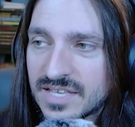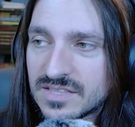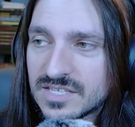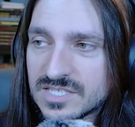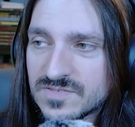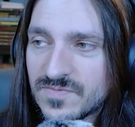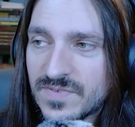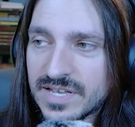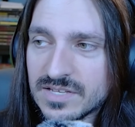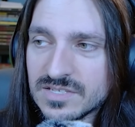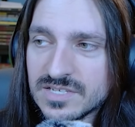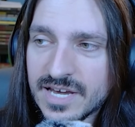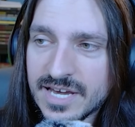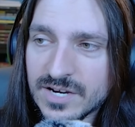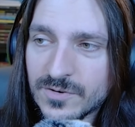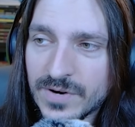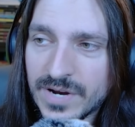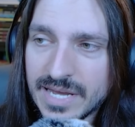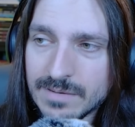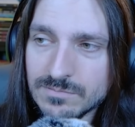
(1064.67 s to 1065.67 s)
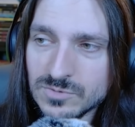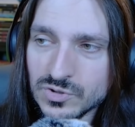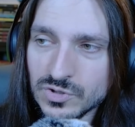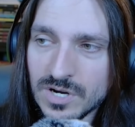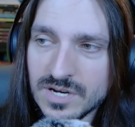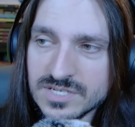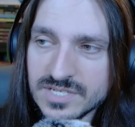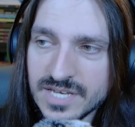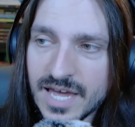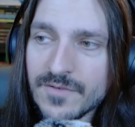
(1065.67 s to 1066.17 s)
and this Venn diagram
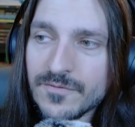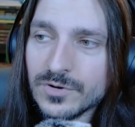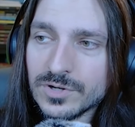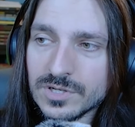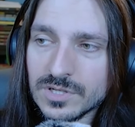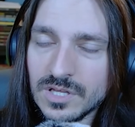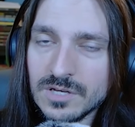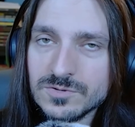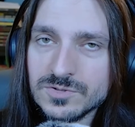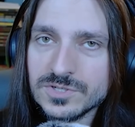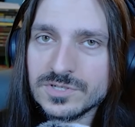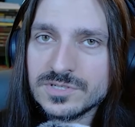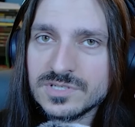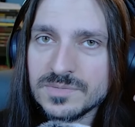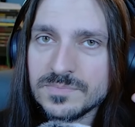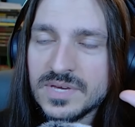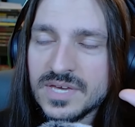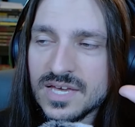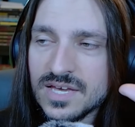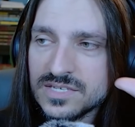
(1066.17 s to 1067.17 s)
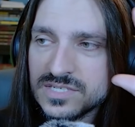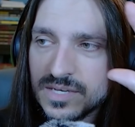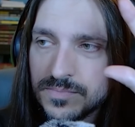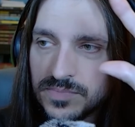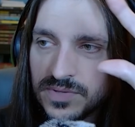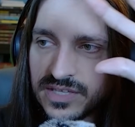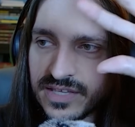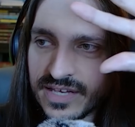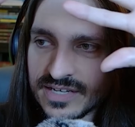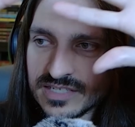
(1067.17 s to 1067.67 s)
draws ever closer to being
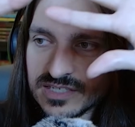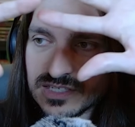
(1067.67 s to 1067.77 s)
something